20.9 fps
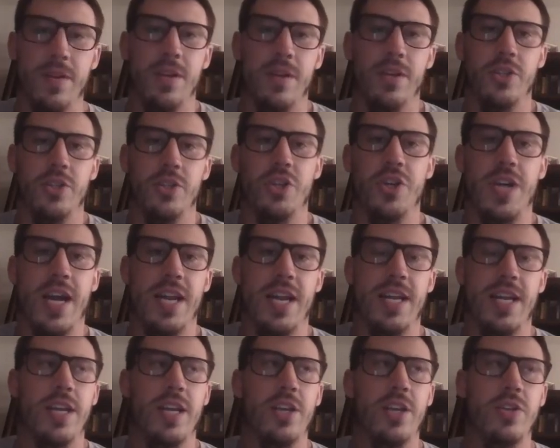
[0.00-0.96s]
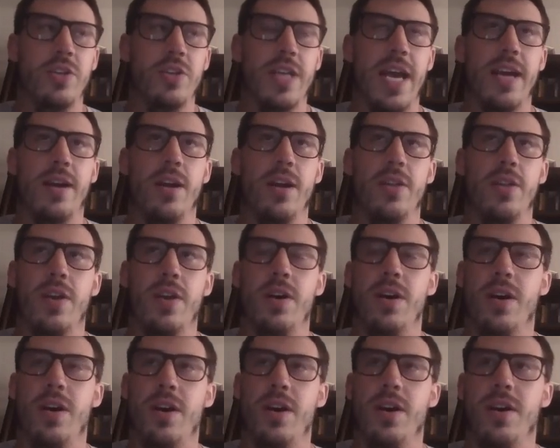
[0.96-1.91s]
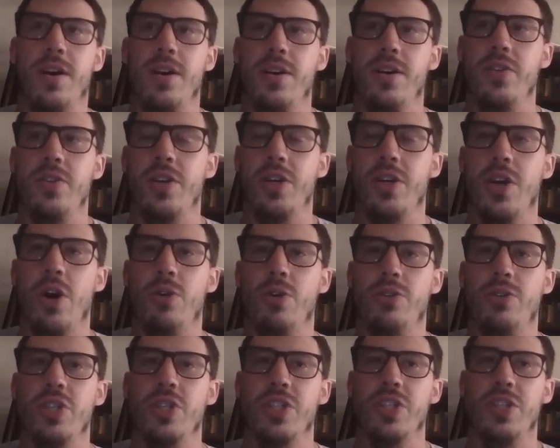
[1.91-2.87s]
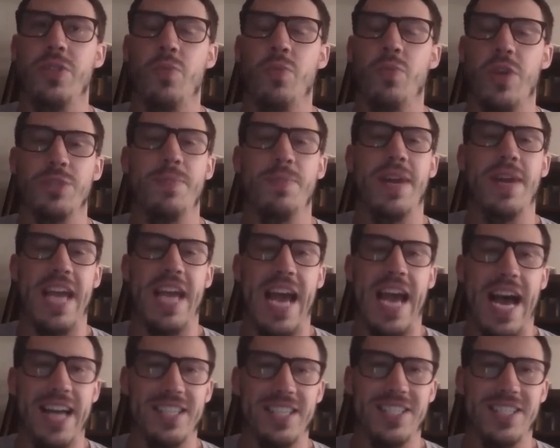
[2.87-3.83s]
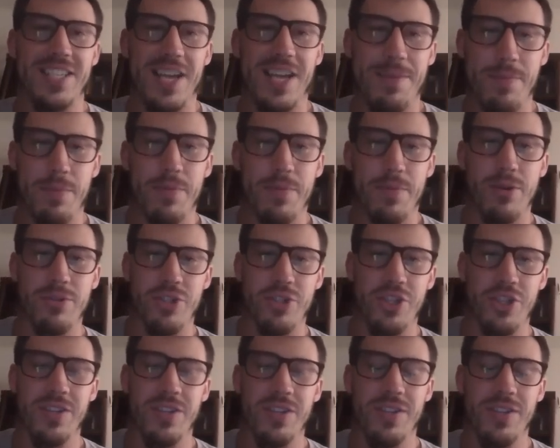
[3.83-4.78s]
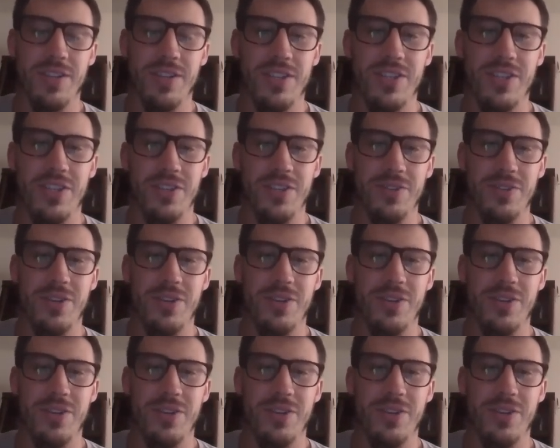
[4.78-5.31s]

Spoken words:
So you take the coach wears many hats type approach to